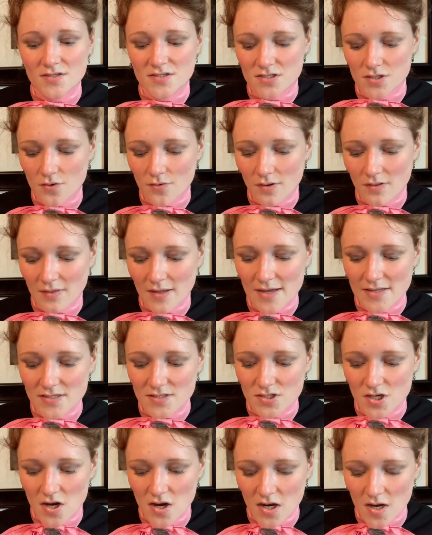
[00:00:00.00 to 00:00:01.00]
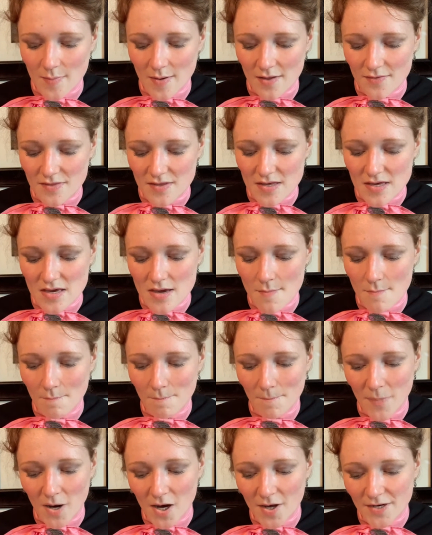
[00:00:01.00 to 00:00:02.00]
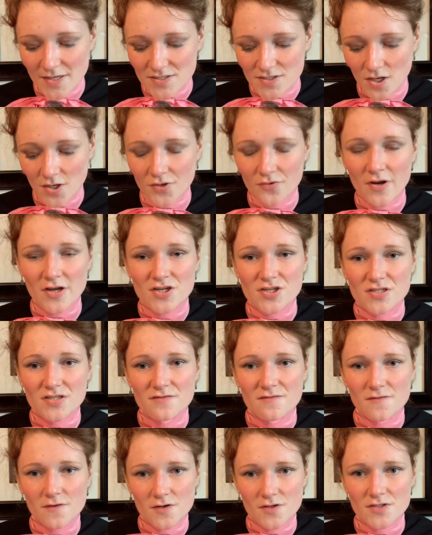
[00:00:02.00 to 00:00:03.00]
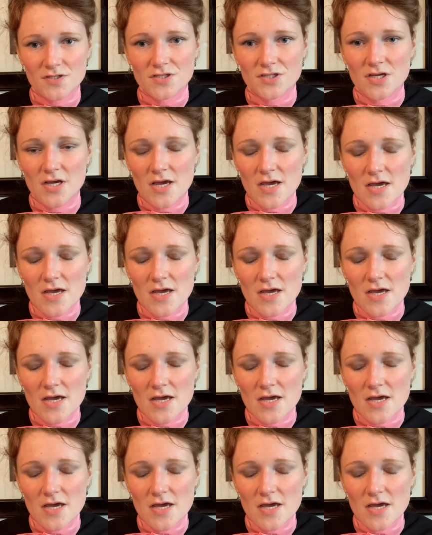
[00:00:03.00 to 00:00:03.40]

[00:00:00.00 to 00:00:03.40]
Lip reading: So let's talk about the bodice alterations first.